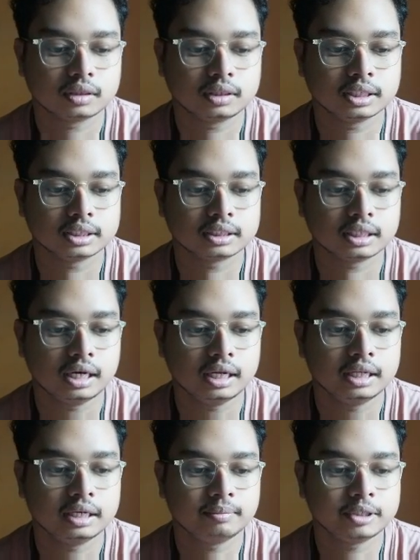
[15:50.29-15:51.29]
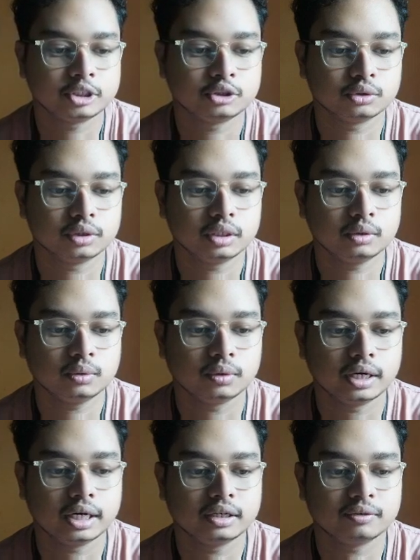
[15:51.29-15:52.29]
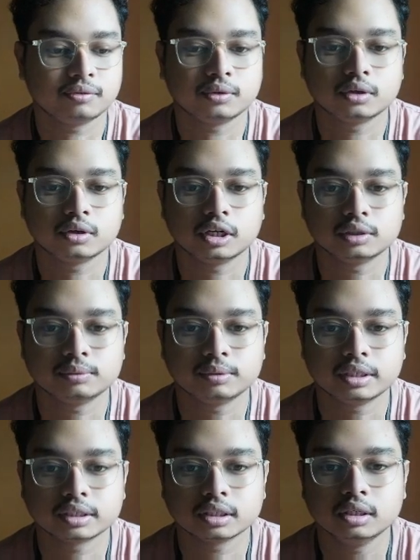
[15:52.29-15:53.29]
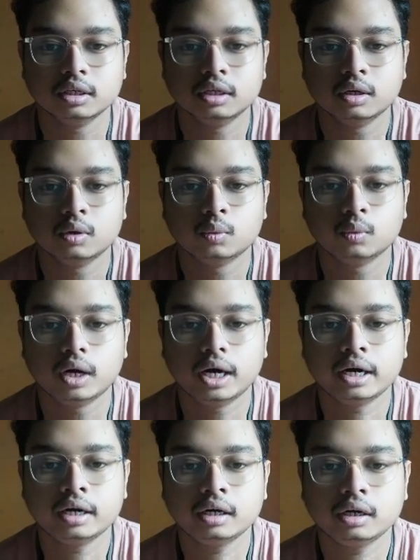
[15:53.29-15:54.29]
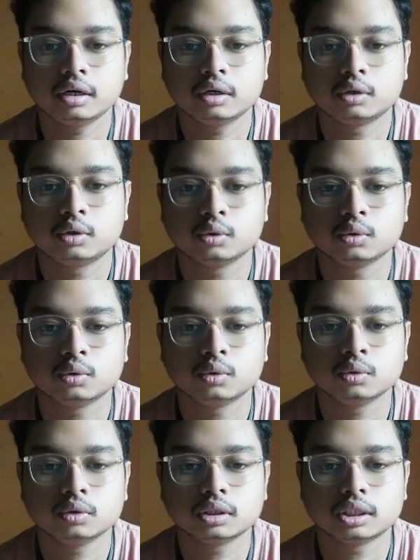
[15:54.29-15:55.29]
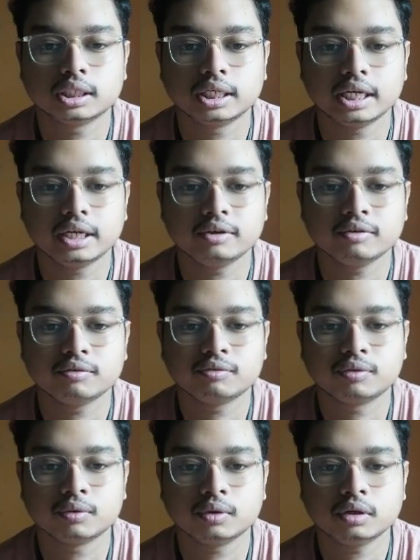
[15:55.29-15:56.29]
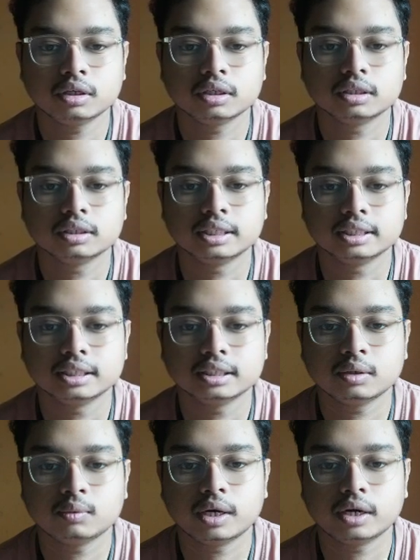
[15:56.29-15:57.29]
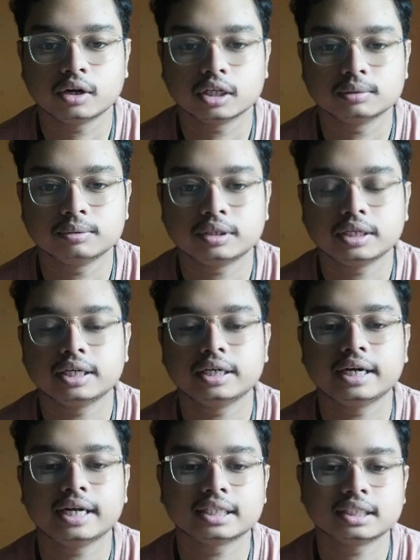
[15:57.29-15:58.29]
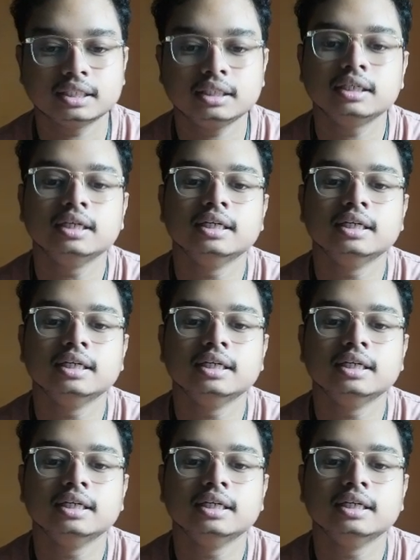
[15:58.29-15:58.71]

Just let me show you where the 4 Gauge butane. 1, 2, 3, 4. This is the 1 Gauge butane interaction.